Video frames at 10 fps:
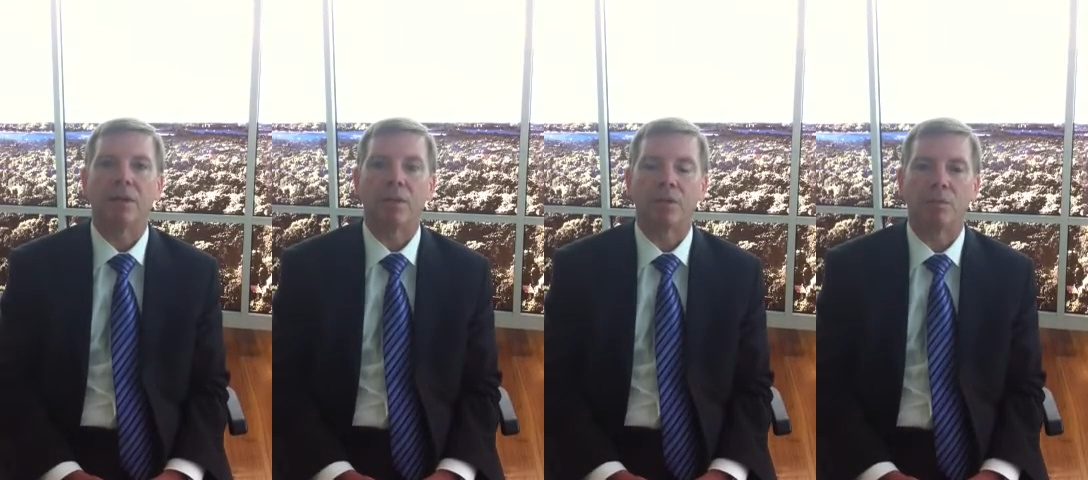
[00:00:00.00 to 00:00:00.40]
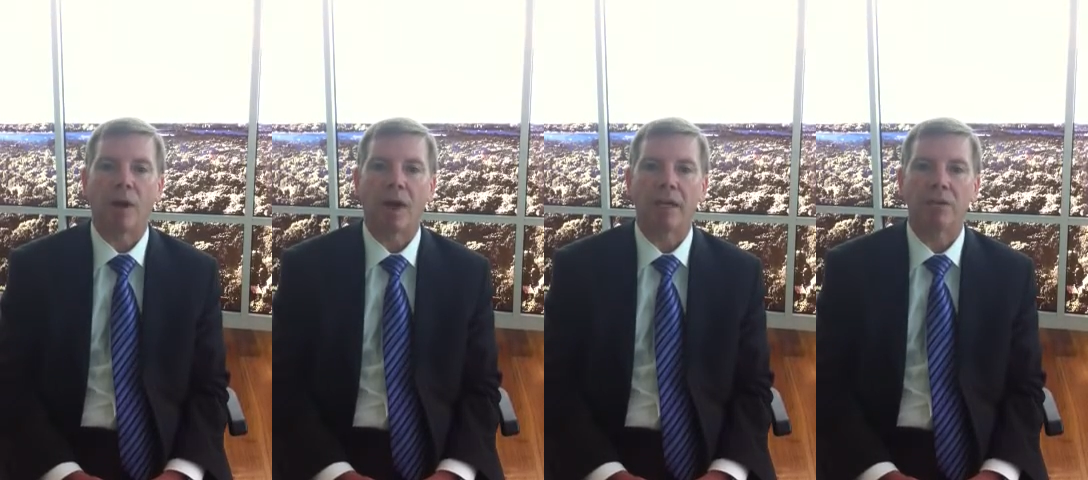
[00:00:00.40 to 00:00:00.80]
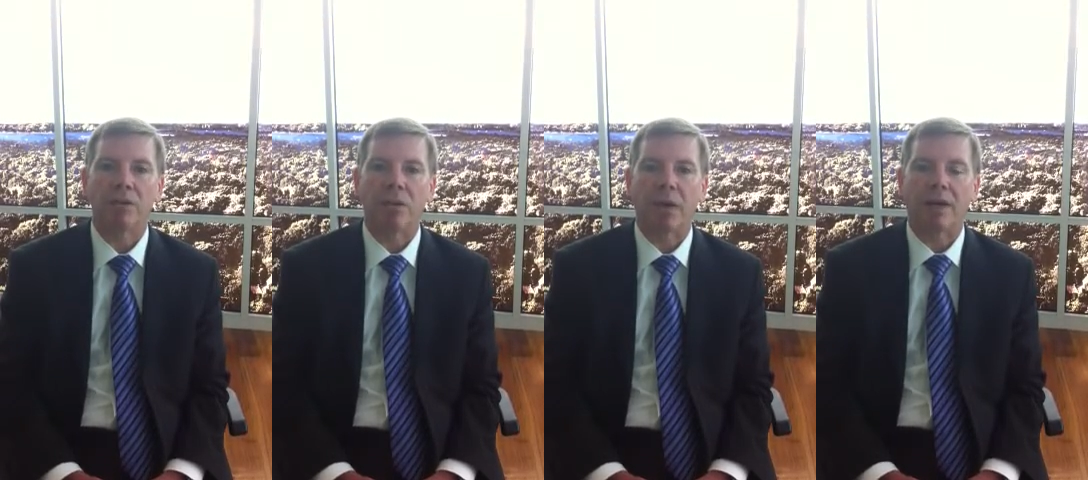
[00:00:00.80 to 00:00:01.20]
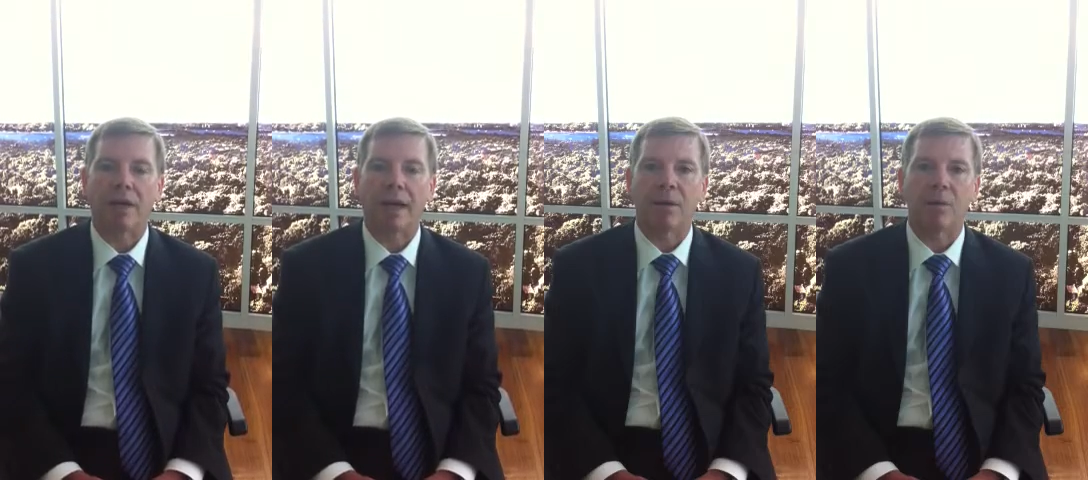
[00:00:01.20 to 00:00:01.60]
There was buy-in to our
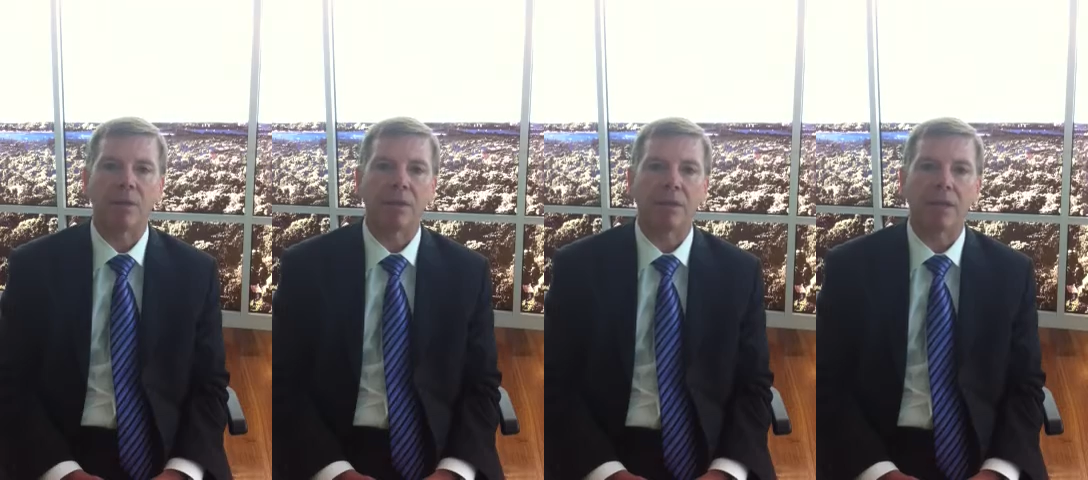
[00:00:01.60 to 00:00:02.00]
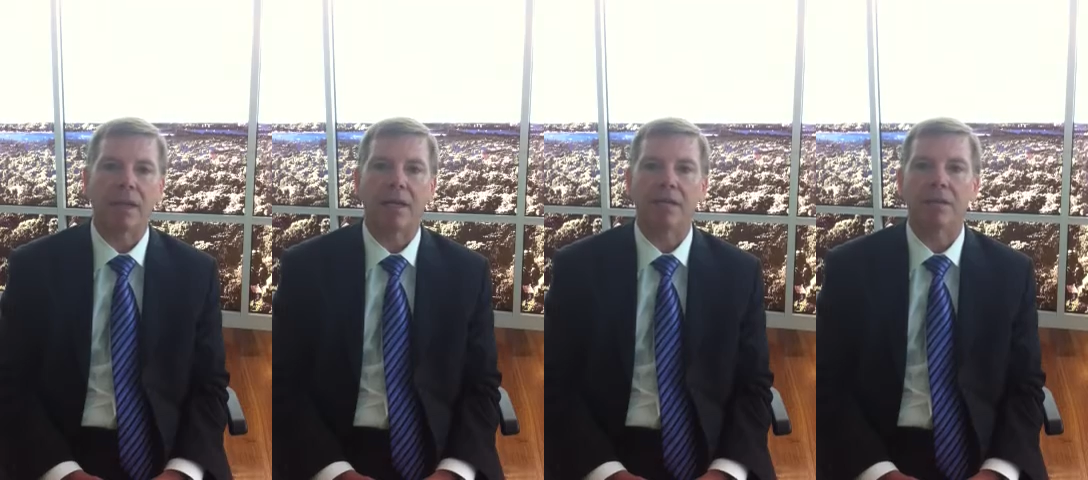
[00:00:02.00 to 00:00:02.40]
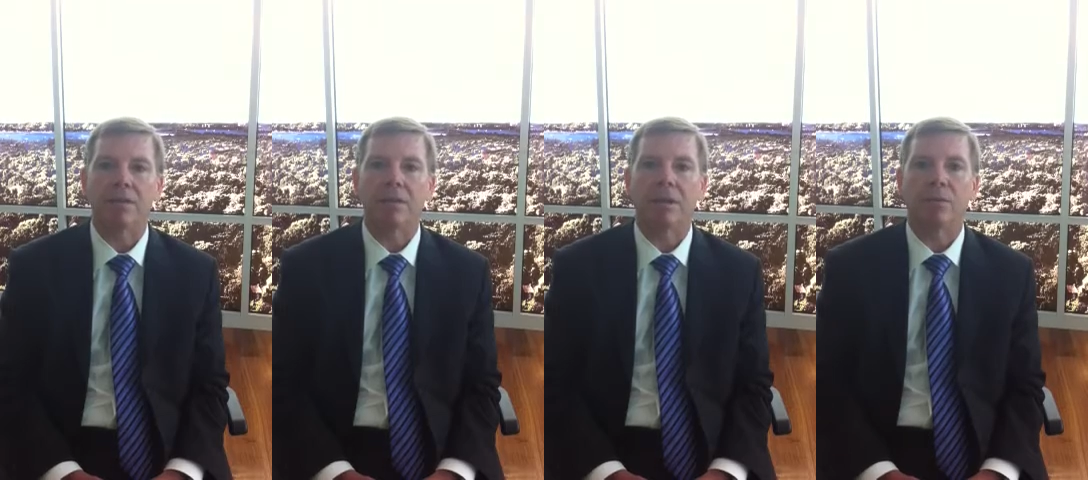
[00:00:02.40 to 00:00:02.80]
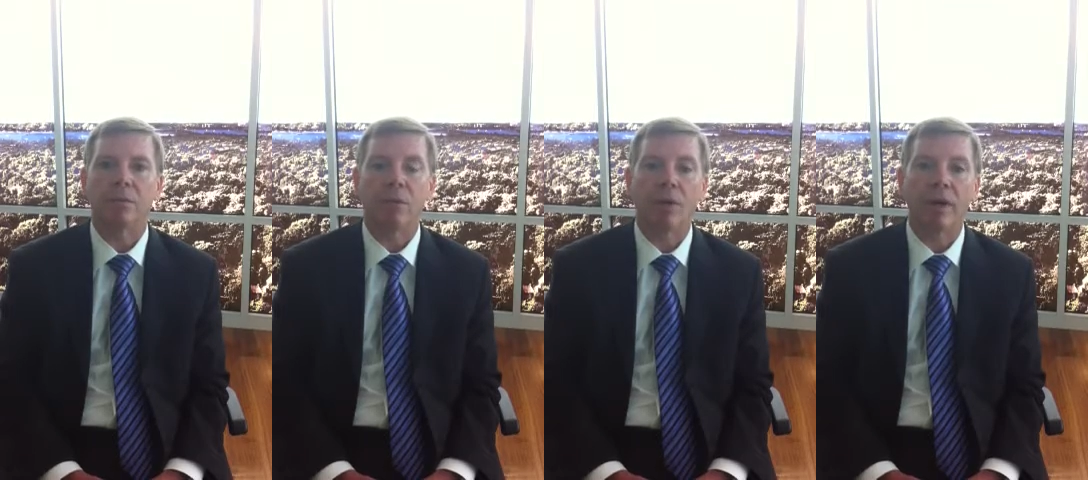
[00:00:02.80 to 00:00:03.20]
accountability and
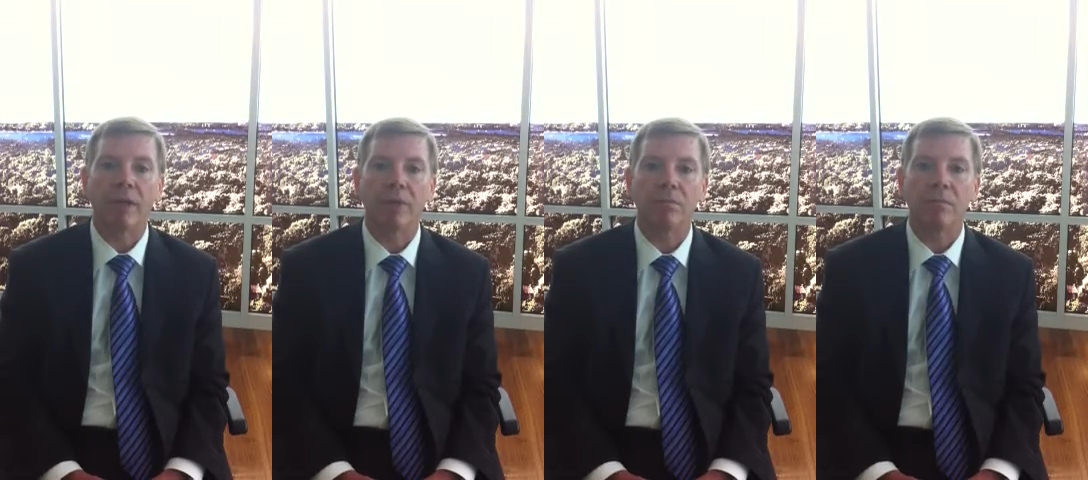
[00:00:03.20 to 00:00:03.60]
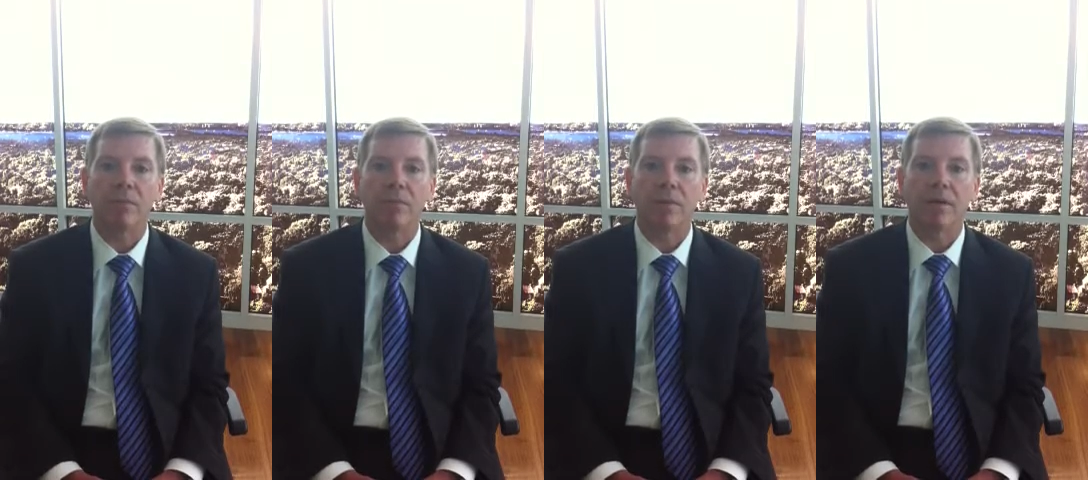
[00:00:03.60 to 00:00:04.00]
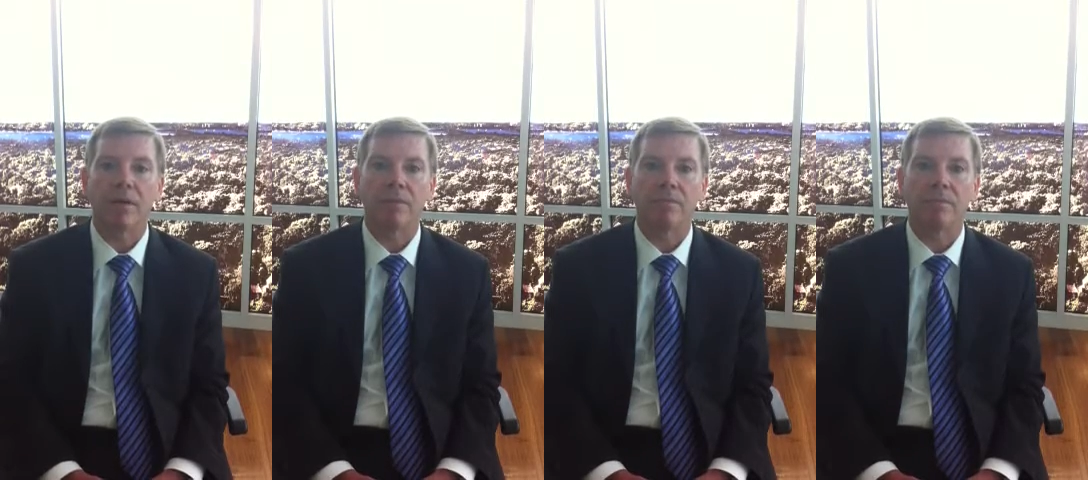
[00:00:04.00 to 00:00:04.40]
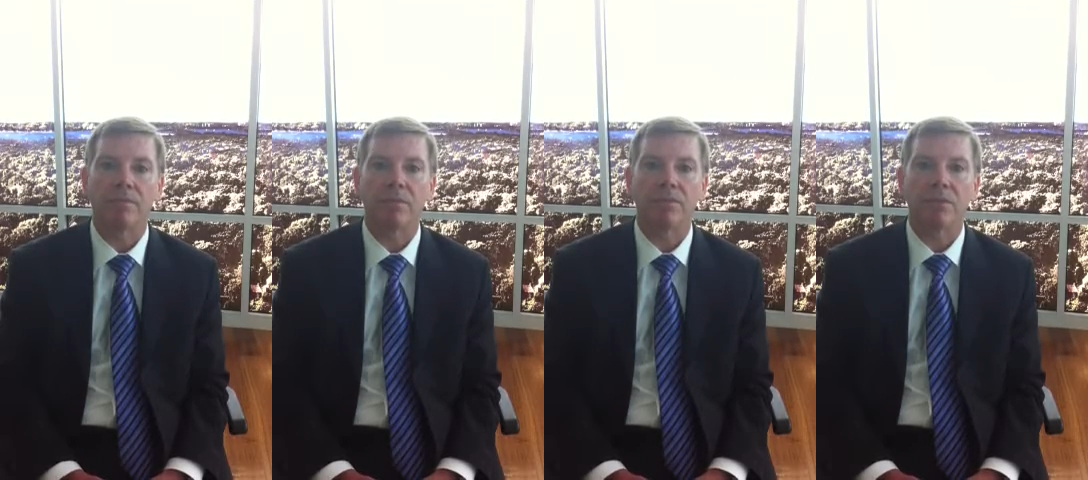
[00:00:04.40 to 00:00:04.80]
reporting
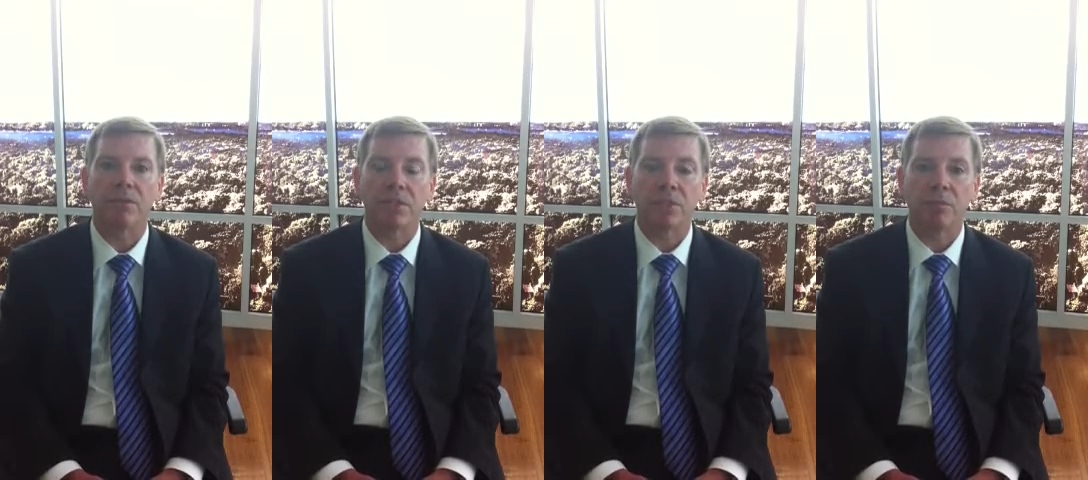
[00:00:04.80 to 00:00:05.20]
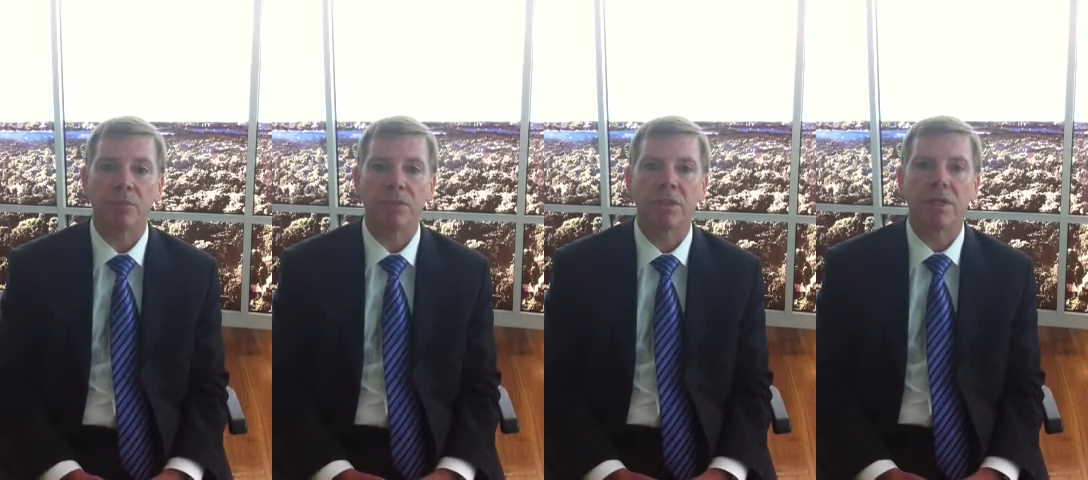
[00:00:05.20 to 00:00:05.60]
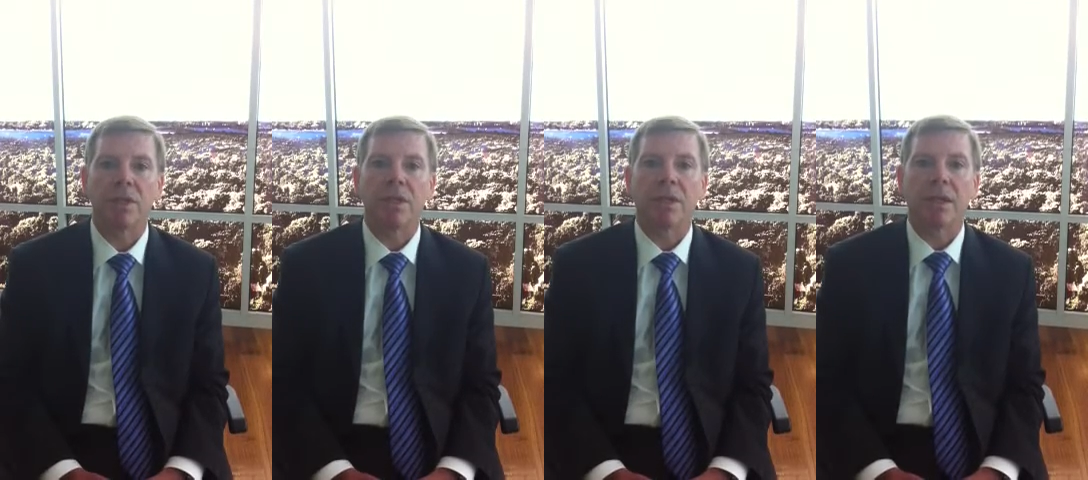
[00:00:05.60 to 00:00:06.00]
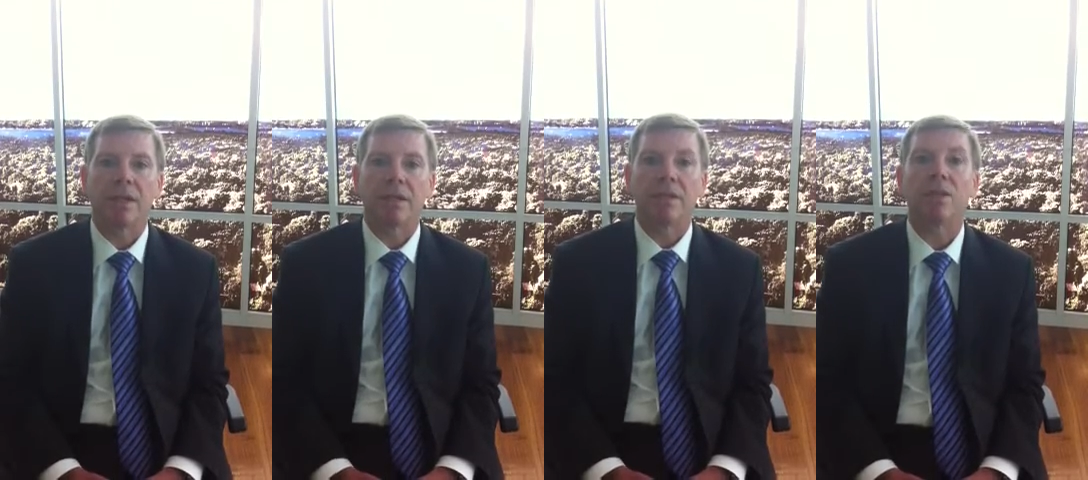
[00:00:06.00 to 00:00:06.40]
systems,
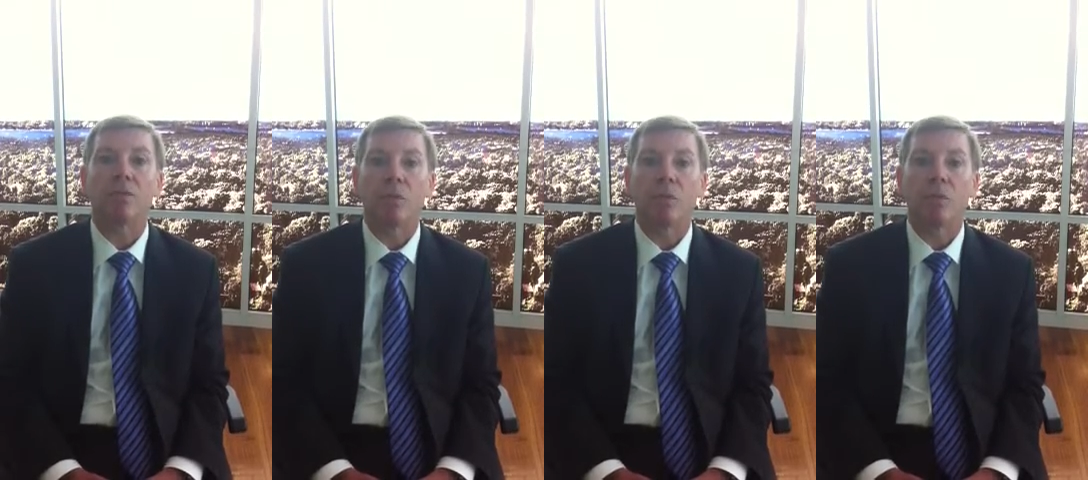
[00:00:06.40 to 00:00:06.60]
and